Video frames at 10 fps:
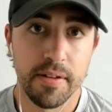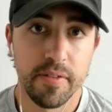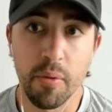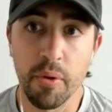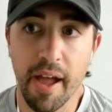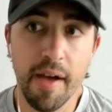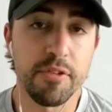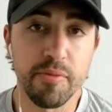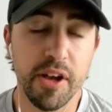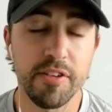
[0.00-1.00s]
They want to have
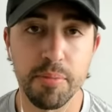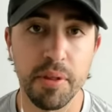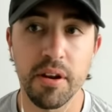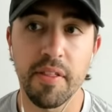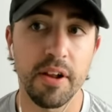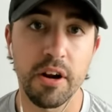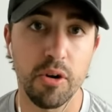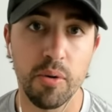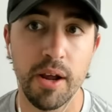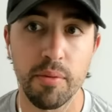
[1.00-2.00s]
some flexibility that they're going
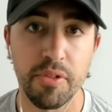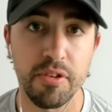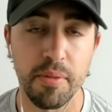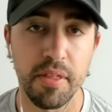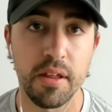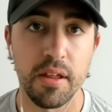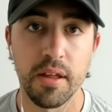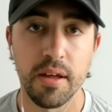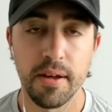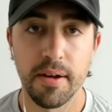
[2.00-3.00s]
to create with some of
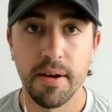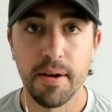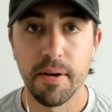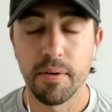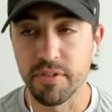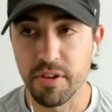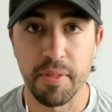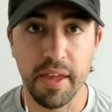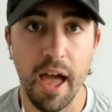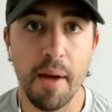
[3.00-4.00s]

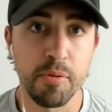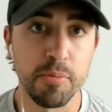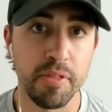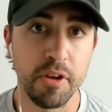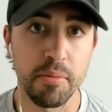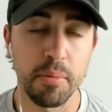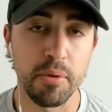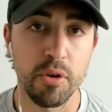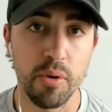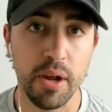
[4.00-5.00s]
the cap room that they're going to be
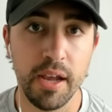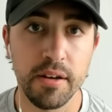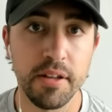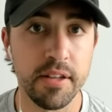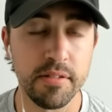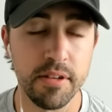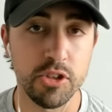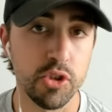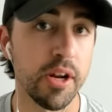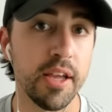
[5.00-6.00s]
able to create in
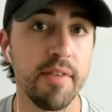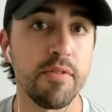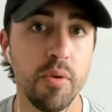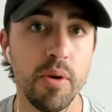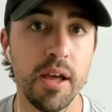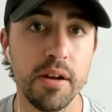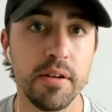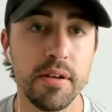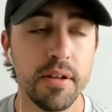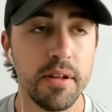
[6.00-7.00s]
trading Kevin Durant.
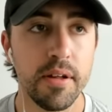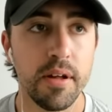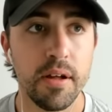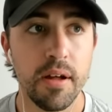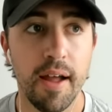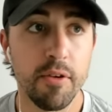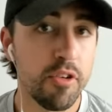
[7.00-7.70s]
And there's